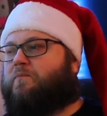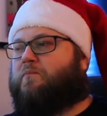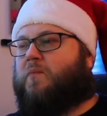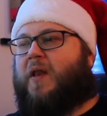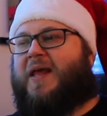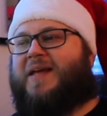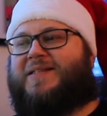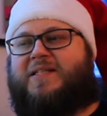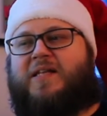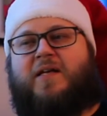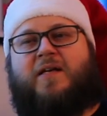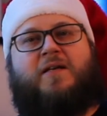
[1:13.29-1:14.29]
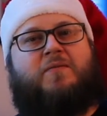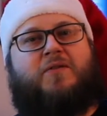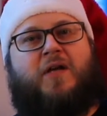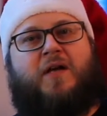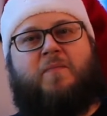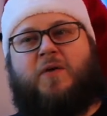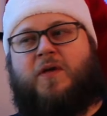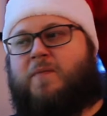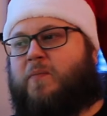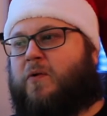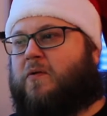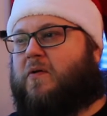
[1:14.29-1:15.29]
The next day, some
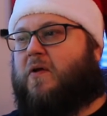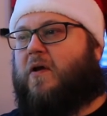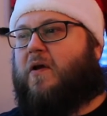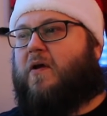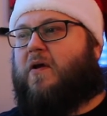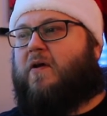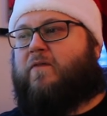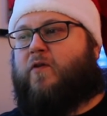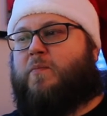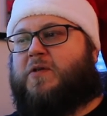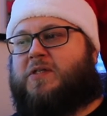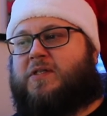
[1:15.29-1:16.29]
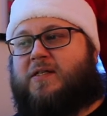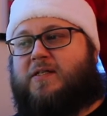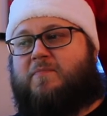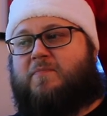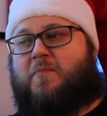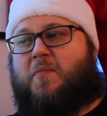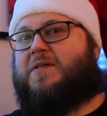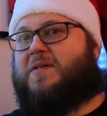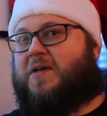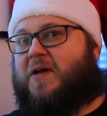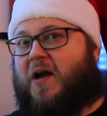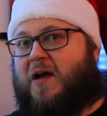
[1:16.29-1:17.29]
people from Schism
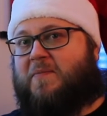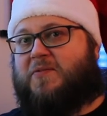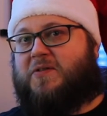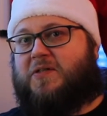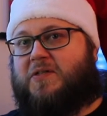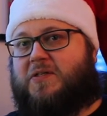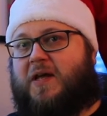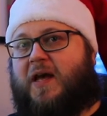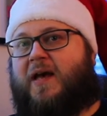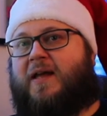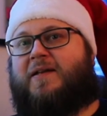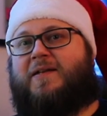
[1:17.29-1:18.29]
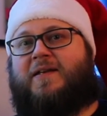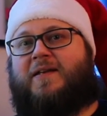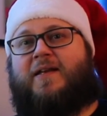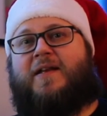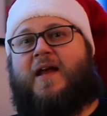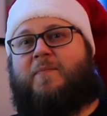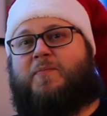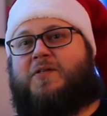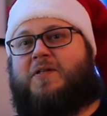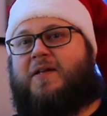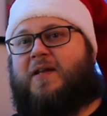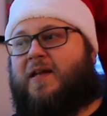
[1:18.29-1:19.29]
comes and kidnaps
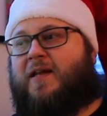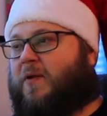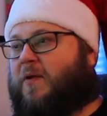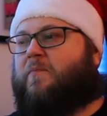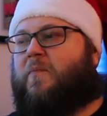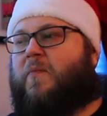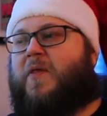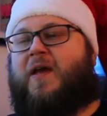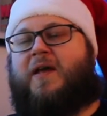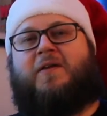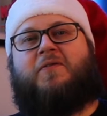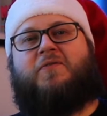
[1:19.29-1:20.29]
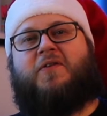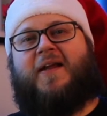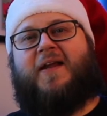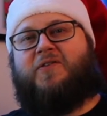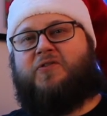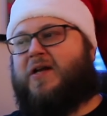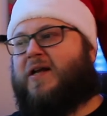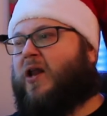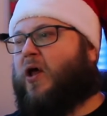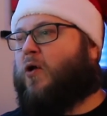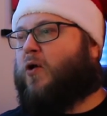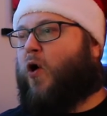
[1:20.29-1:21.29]
him. They drill
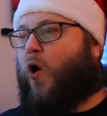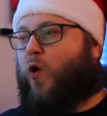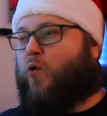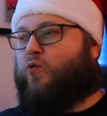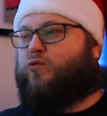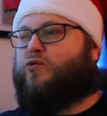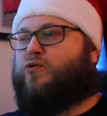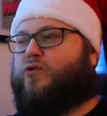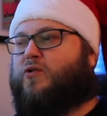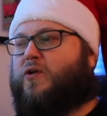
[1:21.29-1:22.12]
holes